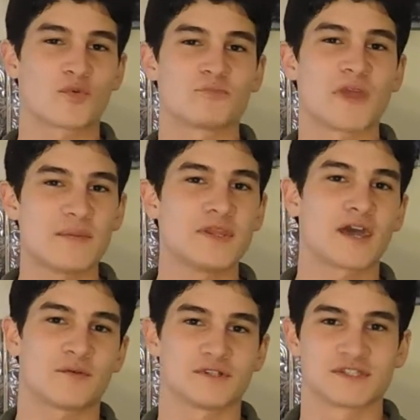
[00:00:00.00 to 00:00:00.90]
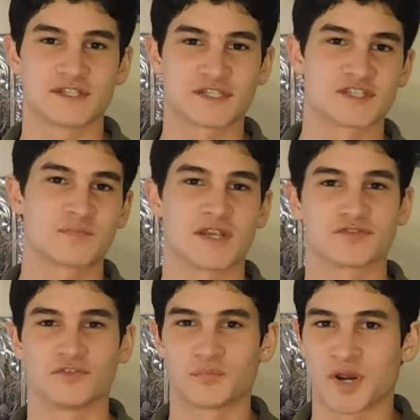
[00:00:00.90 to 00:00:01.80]
Maybe that was the
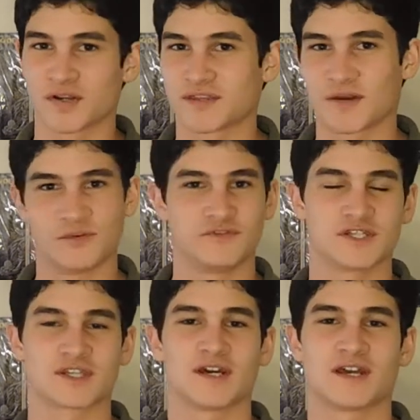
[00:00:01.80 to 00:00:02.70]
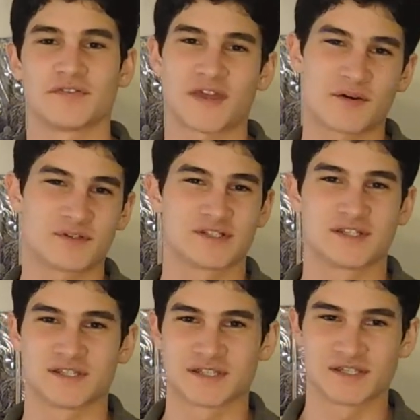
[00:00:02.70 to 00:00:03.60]
suspenseful part that we've just cut out. That was
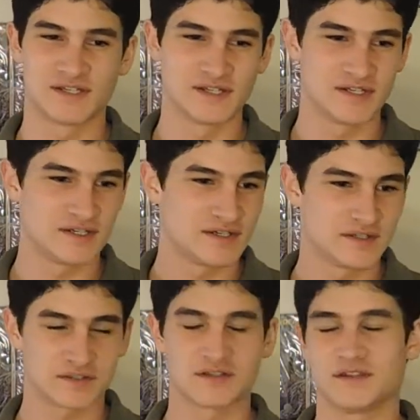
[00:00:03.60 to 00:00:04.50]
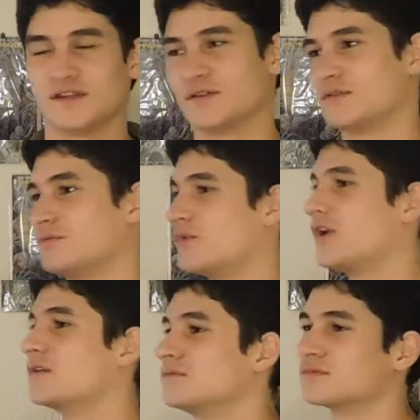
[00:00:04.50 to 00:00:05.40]
just, yeah,
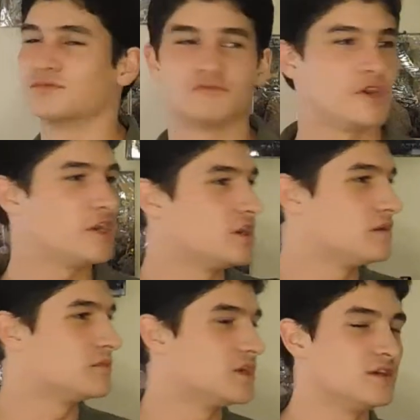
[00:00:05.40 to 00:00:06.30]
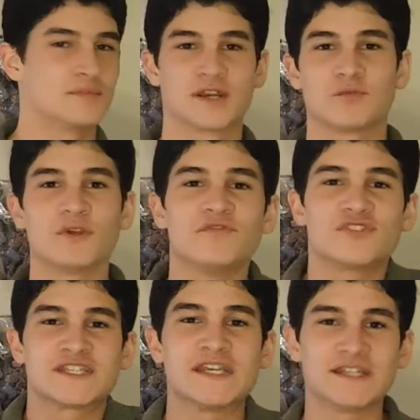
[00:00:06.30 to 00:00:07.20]
wow, eeny, meeny, miny. We've
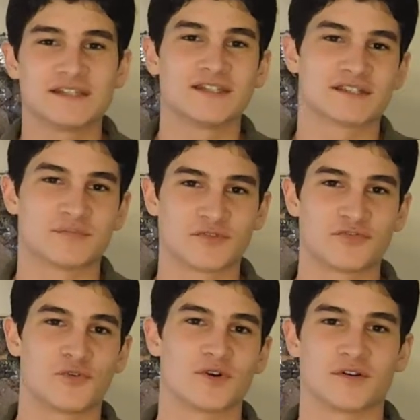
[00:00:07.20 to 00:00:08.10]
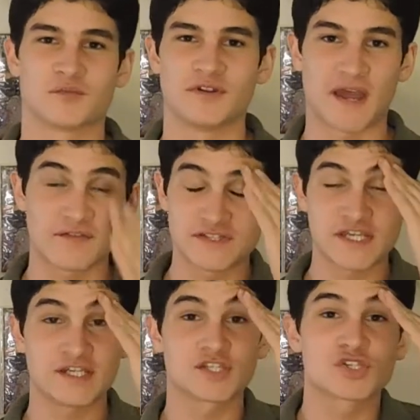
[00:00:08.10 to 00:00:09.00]
seen this before. I've
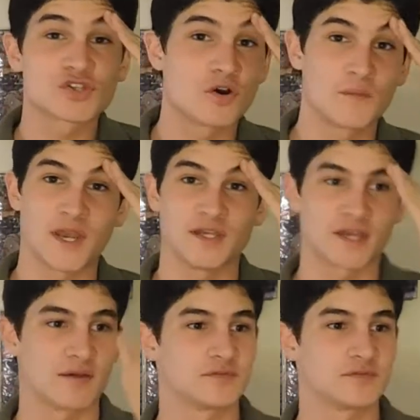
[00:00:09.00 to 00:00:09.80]
seen it so many times.